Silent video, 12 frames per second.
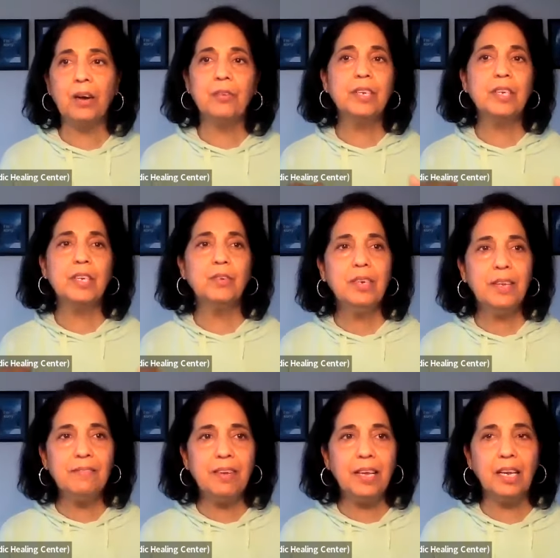how are you
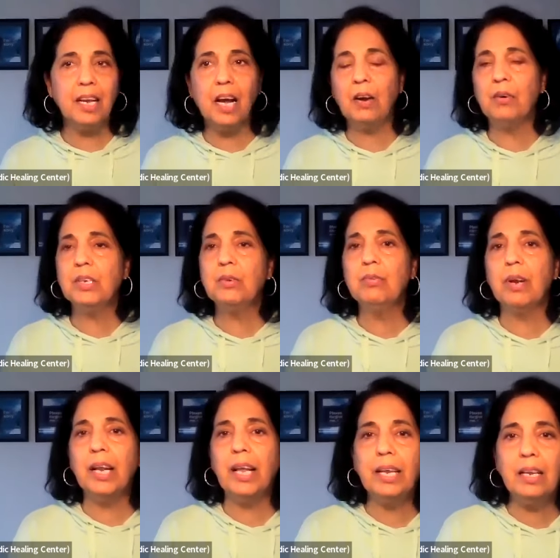living? How are you
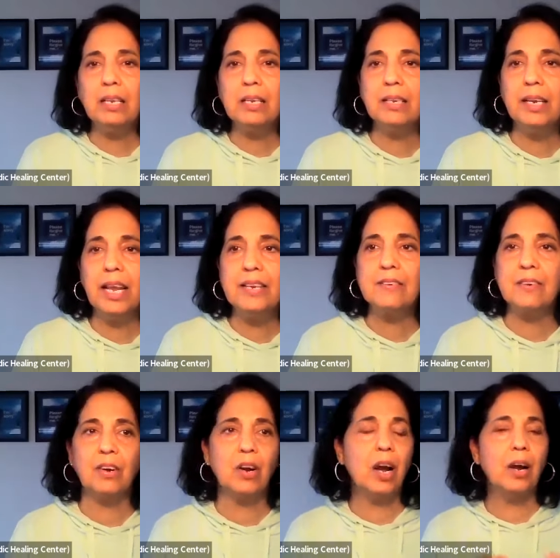relating to
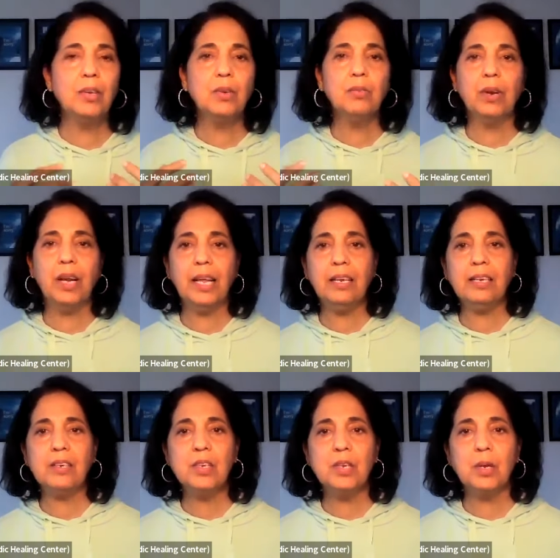nature? How are you
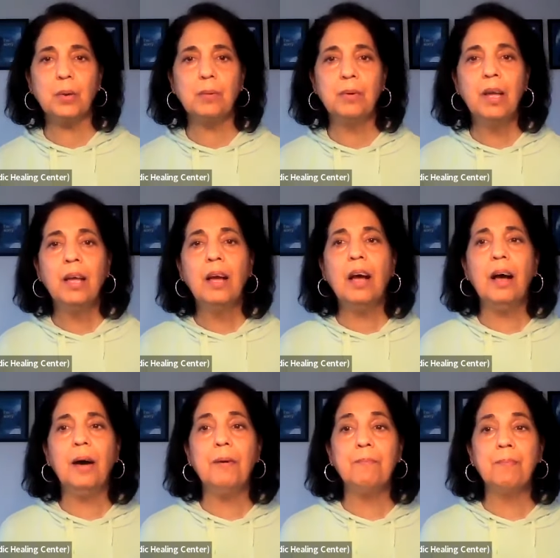relating to
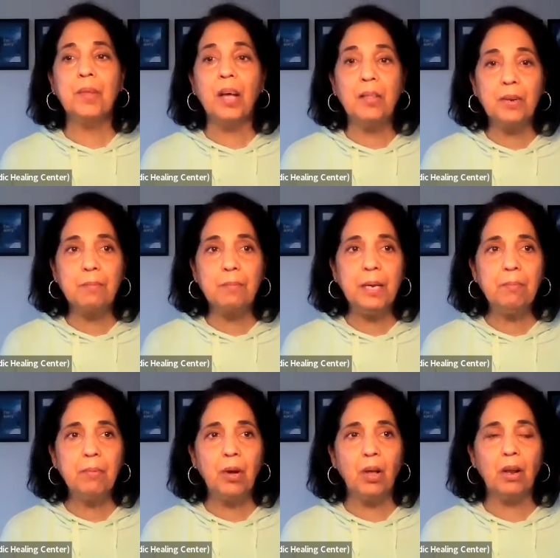um, other
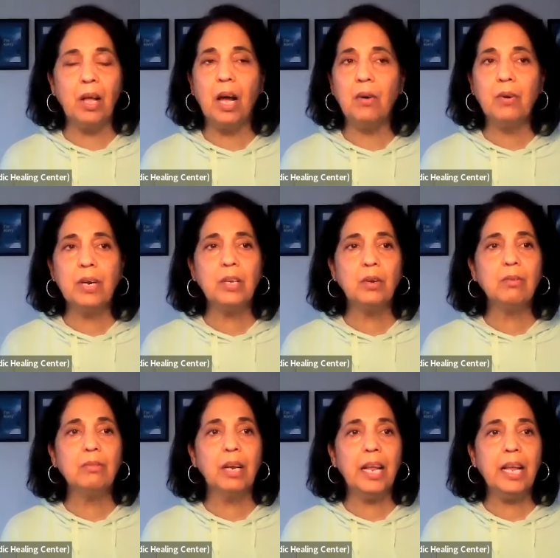people? How are
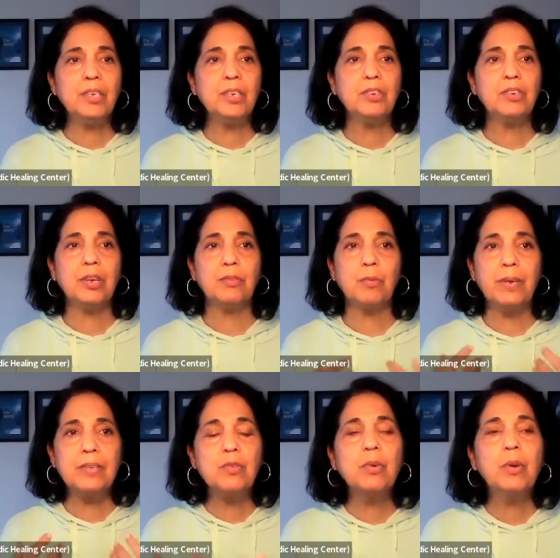your relationships?
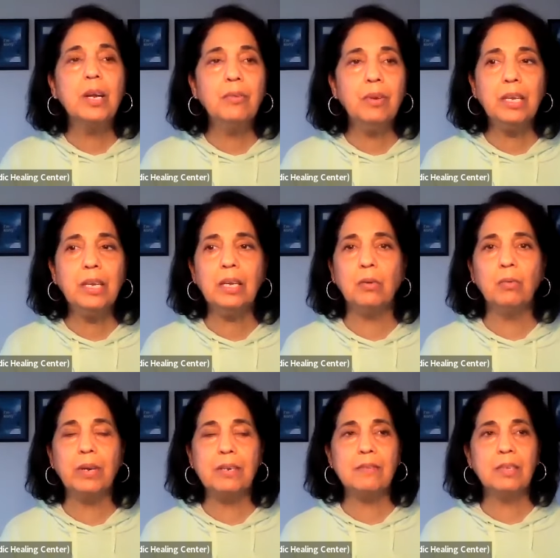What's triggering you?
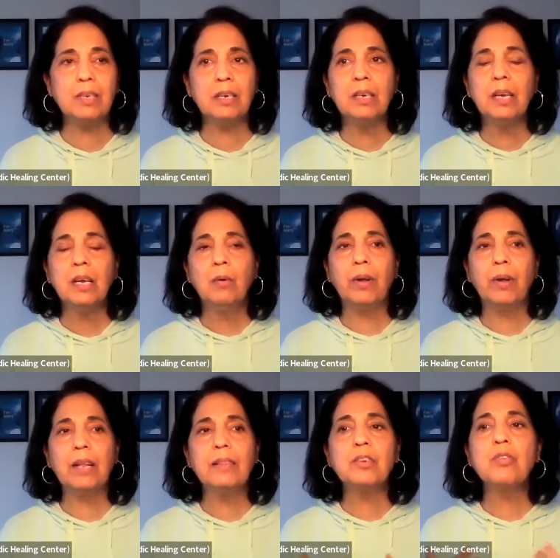What's the
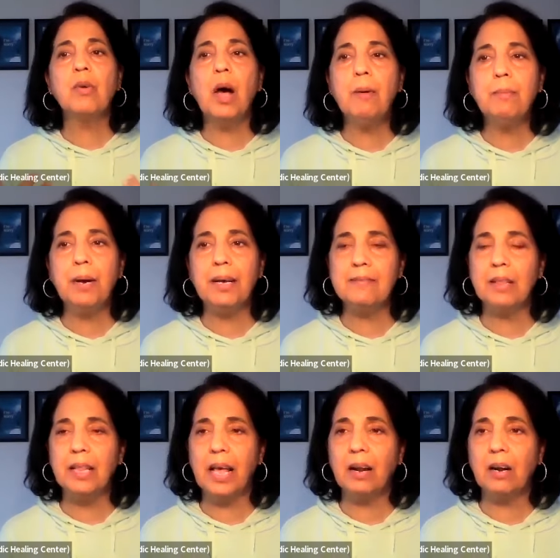what are the
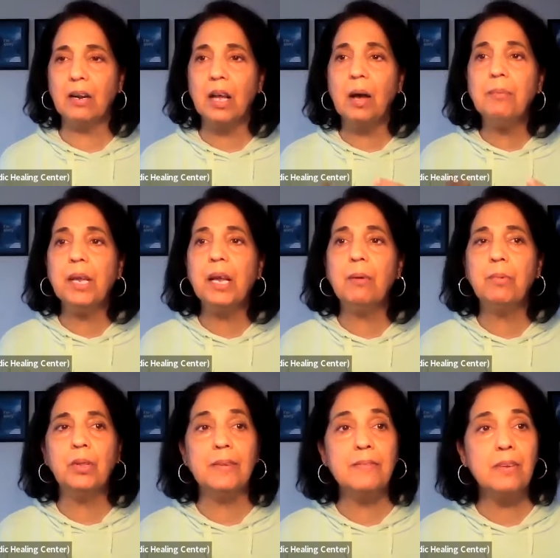traumas that are coming
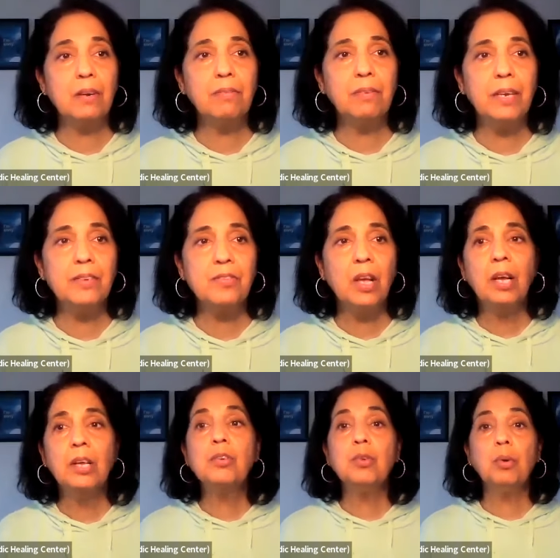up on the surface
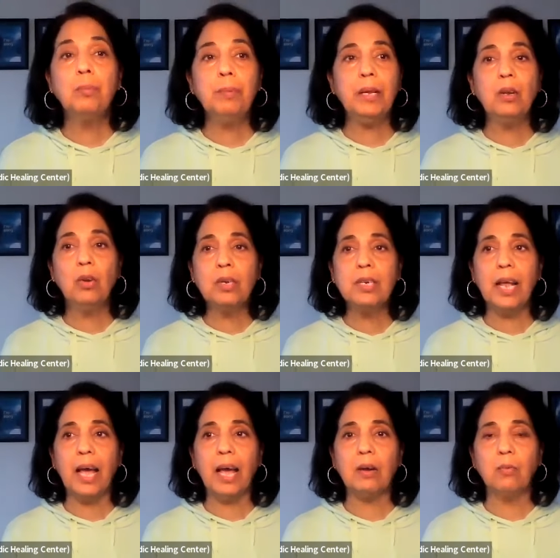to be
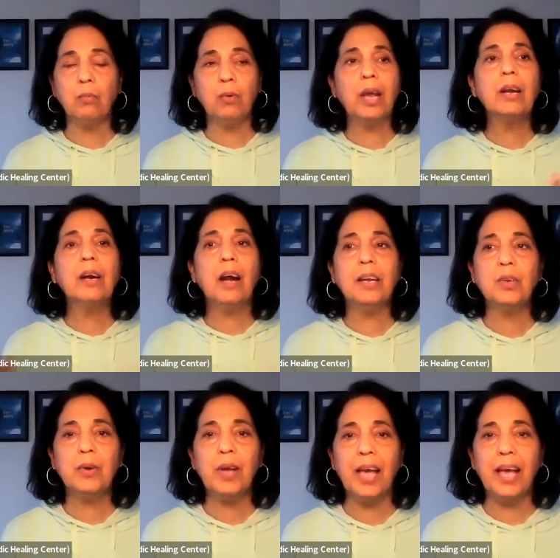looked at? Where are
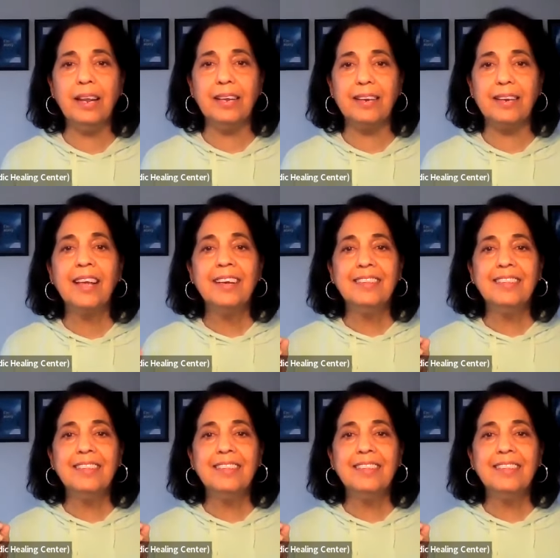you headed?